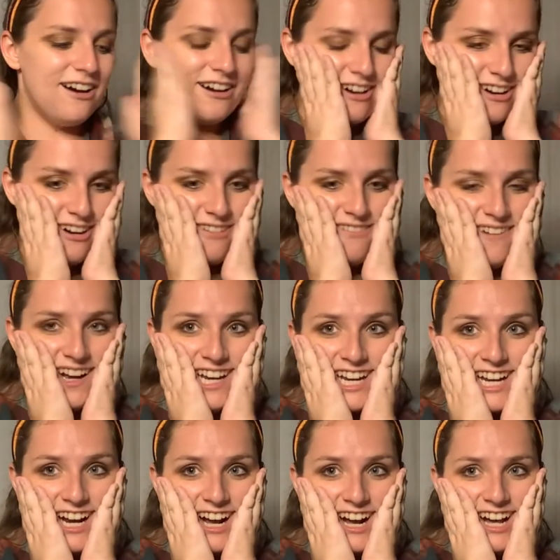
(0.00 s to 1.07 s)
Oh
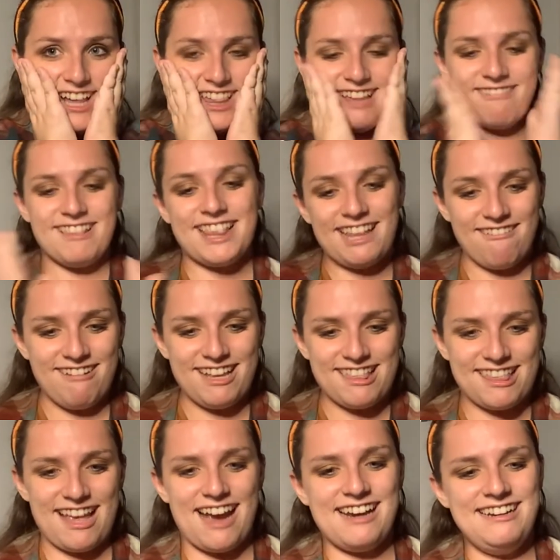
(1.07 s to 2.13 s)
my
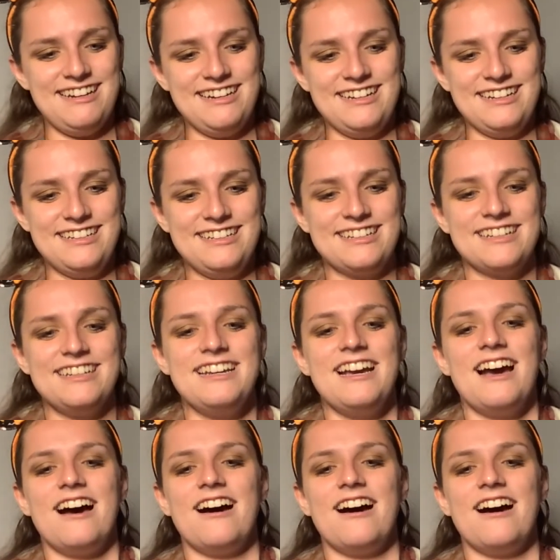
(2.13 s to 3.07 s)
gosh, I'm so excited.